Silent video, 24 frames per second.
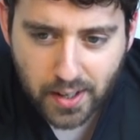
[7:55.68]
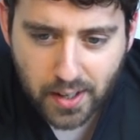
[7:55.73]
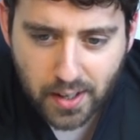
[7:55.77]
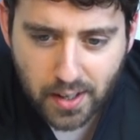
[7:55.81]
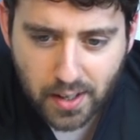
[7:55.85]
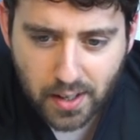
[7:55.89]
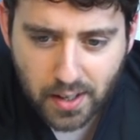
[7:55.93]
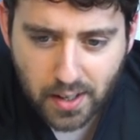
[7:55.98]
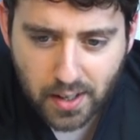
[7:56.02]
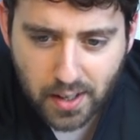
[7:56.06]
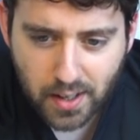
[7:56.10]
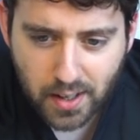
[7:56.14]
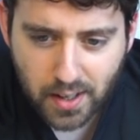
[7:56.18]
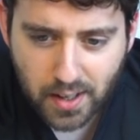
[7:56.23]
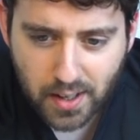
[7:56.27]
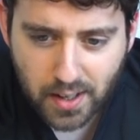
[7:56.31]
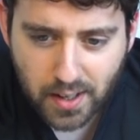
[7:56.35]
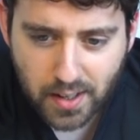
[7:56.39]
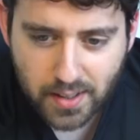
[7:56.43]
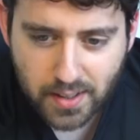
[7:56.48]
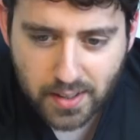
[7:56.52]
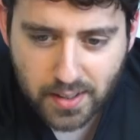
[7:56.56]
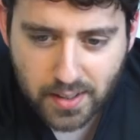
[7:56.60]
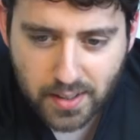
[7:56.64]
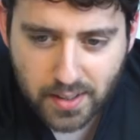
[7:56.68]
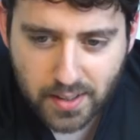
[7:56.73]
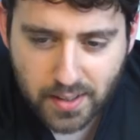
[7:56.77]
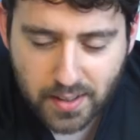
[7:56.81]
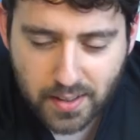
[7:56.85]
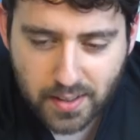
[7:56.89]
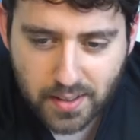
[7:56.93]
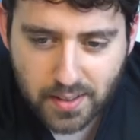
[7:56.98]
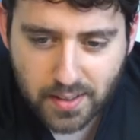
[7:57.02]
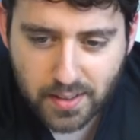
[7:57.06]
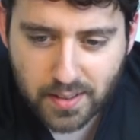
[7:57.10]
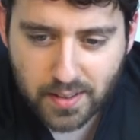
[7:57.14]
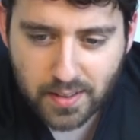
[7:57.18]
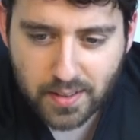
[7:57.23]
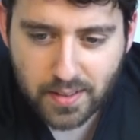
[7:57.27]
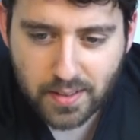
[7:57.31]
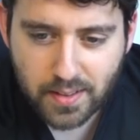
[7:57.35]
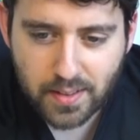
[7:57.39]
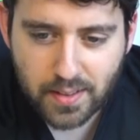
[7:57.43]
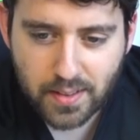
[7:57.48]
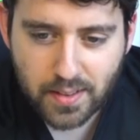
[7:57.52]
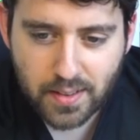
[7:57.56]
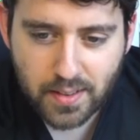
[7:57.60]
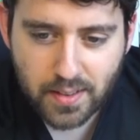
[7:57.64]

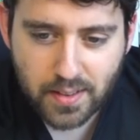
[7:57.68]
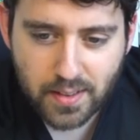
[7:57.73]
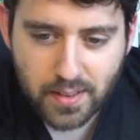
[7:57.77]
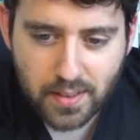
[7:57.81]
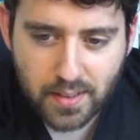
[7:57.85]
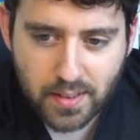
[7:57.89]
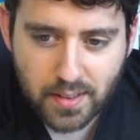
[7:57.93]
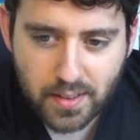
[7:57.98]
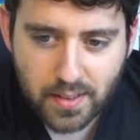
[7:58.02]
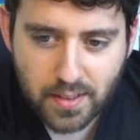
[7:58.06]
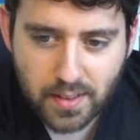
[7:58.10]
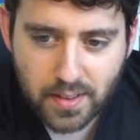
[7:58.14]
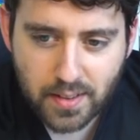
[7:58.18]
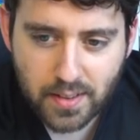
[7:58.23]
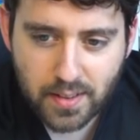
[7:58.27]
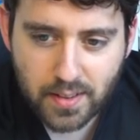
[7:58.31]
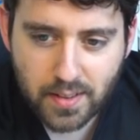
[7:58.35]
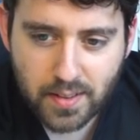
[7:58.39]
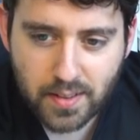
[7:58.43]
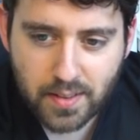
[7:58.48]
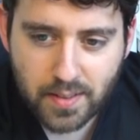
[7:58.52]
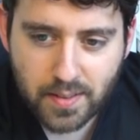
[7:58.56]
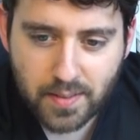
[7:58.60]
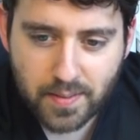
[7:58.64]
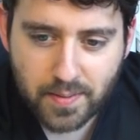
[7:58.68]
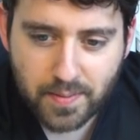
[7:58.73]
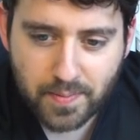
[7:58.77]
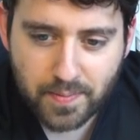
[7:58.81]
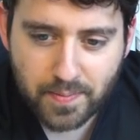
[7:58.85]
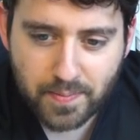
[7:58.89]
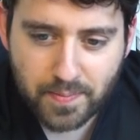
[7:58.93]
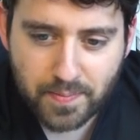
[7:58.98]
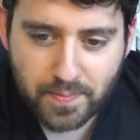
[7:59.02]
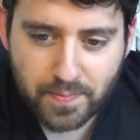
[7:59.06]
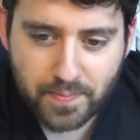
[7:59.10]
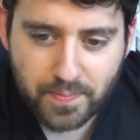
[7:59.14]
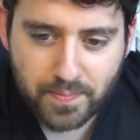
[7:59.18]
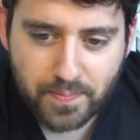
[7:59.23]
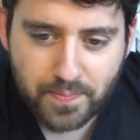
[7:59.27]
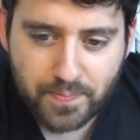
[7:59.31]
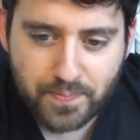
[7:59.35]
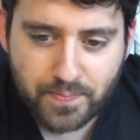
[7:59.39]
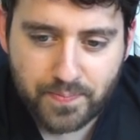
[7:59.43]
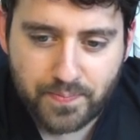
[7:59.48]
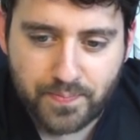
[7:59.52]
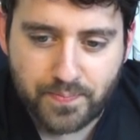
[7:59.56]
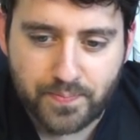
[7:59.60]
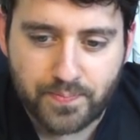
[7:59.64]
No words are spoken by the person on screen.